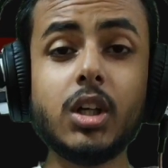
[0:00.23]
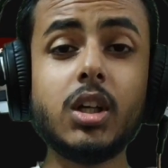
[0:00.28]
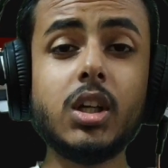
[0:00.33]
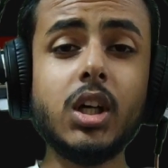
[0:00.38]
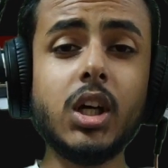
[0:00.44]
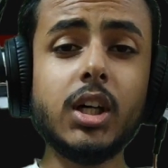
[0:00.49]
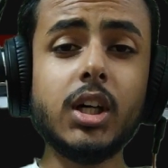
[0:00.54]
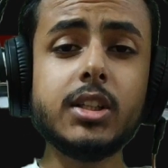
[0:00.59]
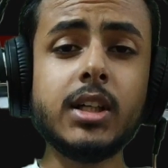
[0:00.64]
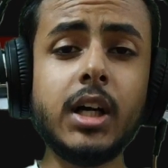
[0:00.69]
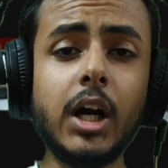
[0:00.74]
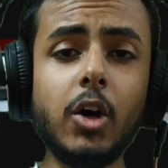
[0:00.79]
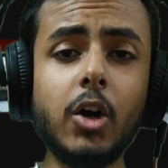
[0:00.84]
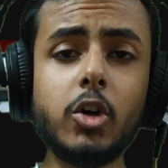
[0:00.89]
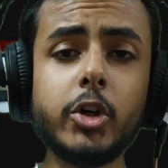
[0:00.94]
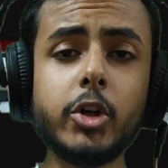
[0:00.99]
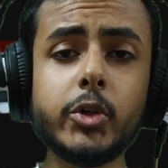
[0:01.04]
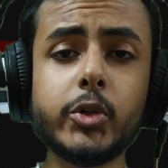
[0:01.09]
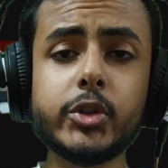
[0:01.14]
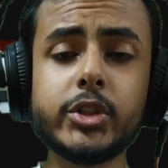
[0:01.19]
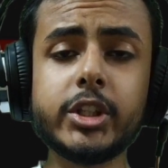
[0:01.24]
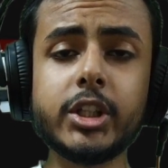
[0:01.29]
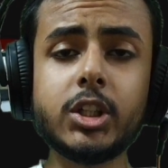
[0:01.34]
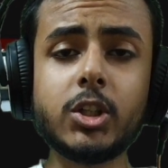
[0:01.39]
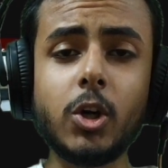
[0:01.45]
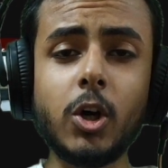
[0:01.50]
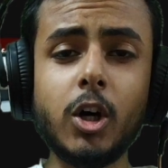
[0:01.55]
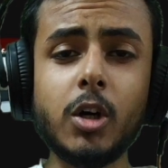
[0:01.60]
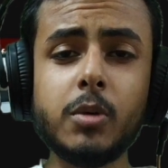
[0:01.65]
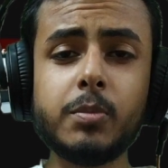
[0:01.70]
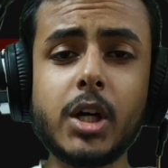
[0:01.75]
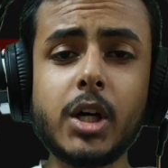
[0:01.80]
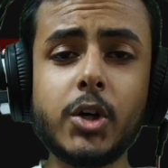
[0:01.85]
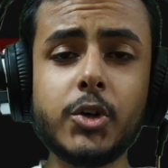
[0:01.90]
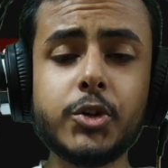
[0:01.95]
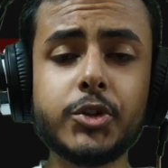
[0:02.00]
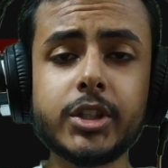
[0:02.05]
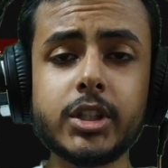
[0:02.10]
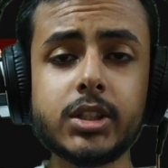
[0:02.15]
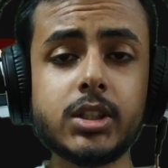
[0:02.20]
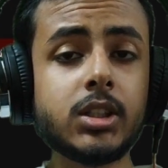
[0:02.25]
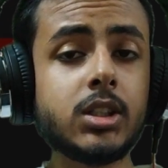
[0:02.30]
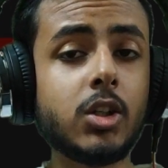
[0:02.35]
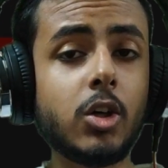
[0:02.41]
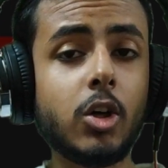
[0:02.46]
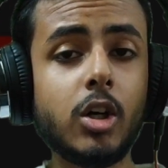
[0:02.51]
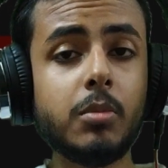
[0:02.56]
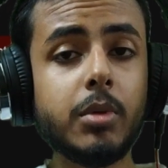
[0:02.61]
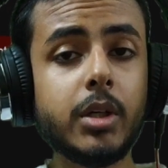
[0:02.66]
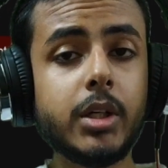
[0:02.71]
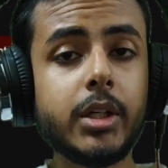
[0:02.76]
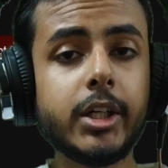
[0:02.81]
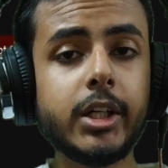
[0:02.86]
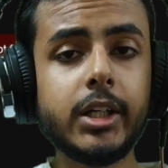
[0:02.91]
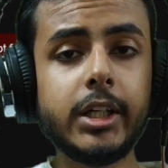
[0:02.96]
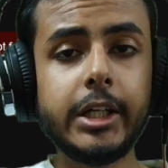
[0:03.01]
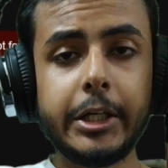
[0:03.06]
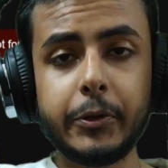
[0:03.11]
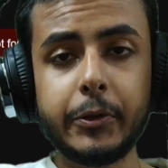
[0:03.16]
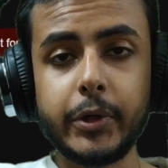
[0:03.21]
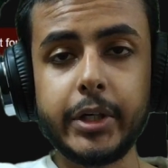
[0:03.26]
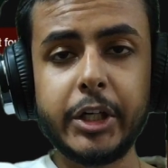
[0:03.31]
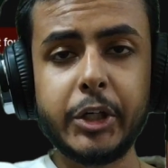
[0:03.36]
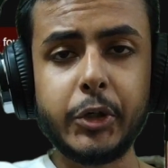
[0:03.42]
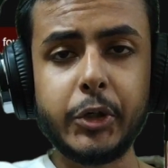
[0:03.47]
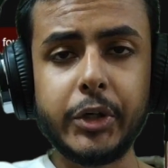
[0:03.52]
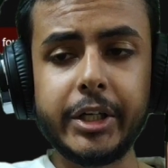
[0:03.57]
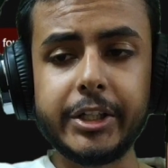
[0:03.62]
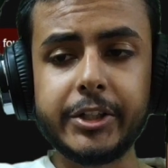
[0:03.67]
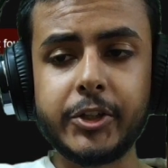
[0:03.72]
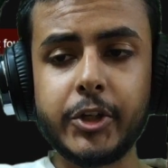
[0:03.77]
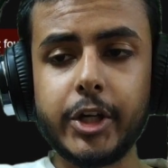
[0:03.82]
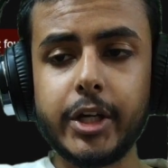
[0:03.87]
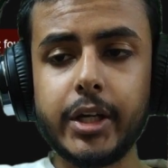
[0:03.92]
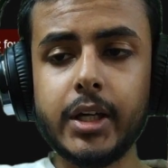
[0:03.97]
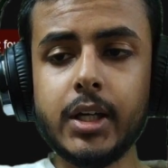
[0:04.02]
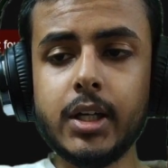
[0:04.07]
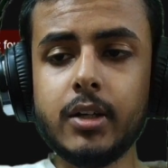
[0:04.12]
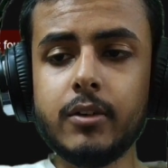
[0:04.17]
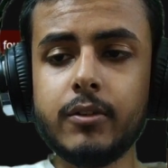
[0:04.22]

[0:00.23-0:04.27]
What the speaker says: Learn how to use the Tor browser, the Tor bundle in 2023.